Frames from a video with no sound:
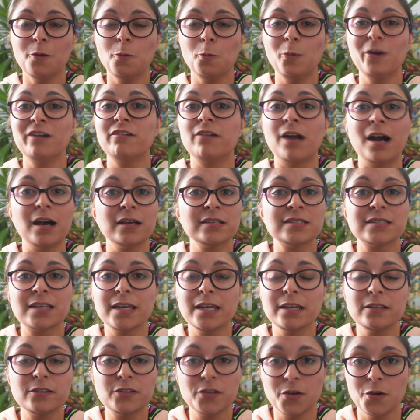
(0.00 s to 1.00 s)
We're
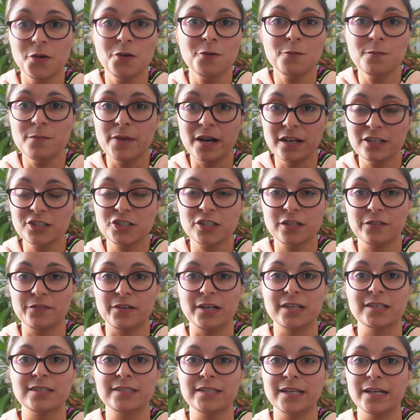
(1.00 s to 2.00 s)
asking too much of
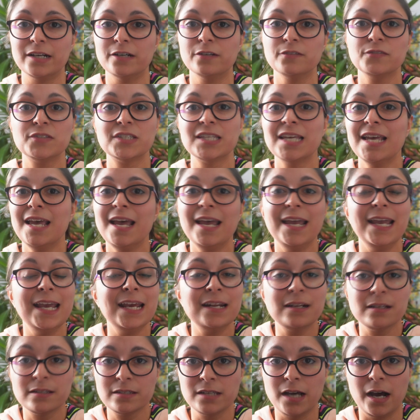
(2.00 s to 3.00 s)
ourselves
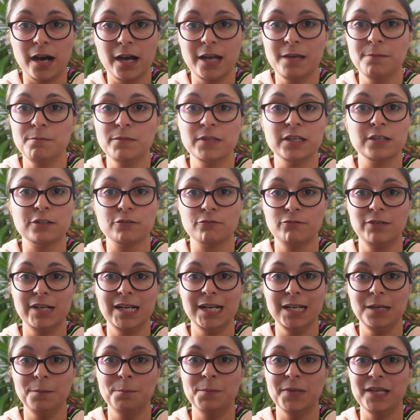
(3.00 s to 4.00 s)
in a time that's
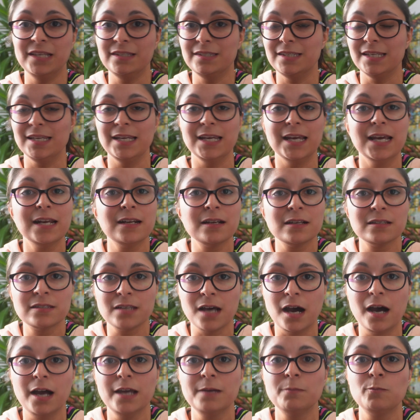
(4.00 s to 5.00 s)
really busy, in a
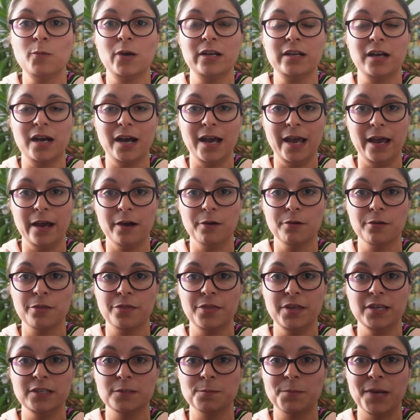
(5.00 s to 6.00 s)
time when our
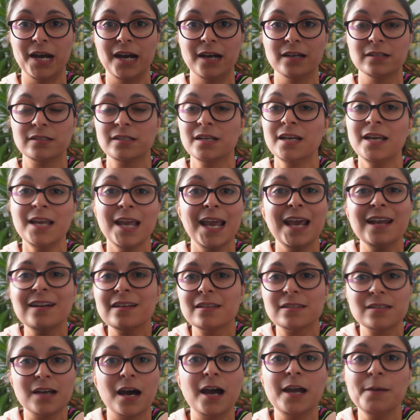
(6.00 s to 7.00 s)
health is bad, in
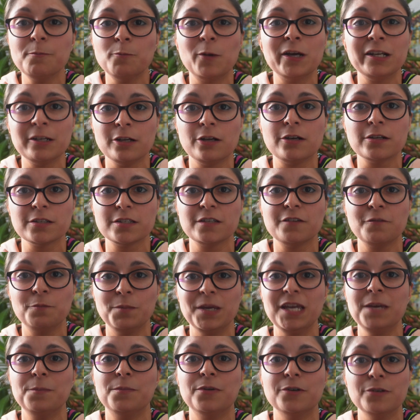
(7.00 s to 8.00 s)
a time when lots of
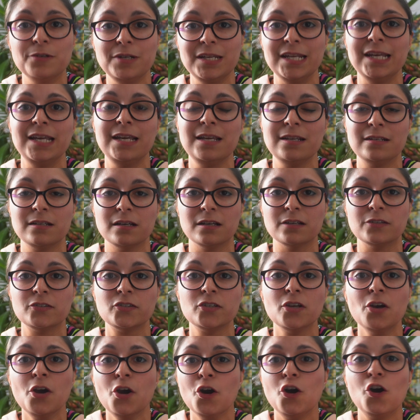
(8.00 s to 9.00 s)
people need
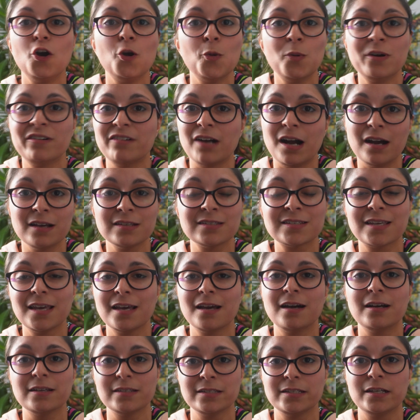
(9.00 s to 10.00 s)
us, or we're
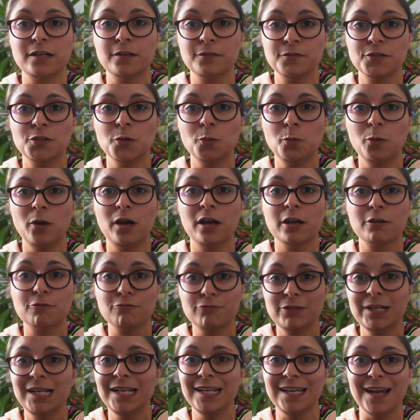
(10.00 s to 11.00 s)
asking ourselves to work
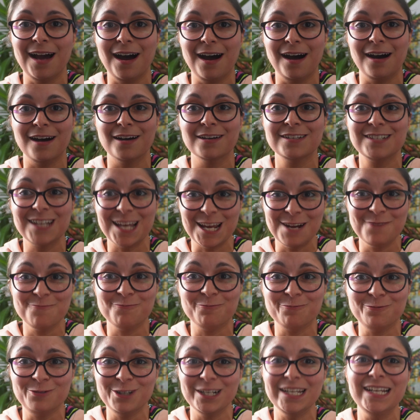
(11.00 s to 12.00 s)
really hard
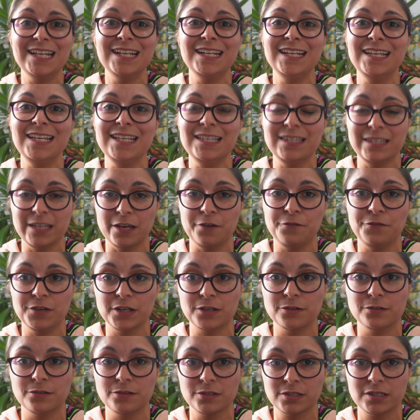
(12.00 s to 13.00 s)
in really
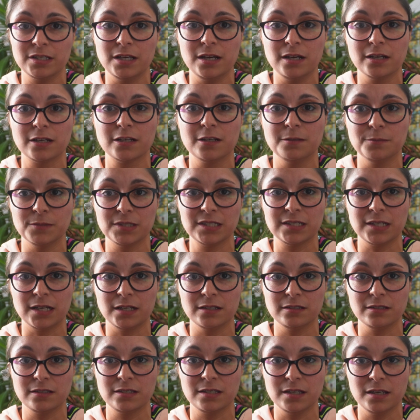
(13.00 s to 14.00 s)
difficult
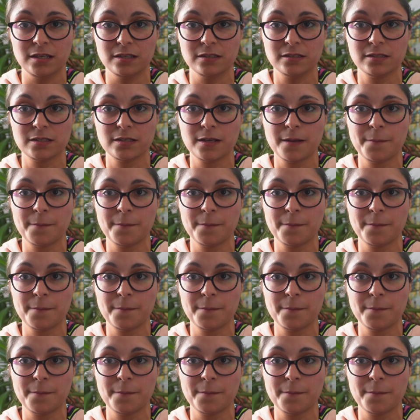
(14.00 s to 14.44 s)
circumstances.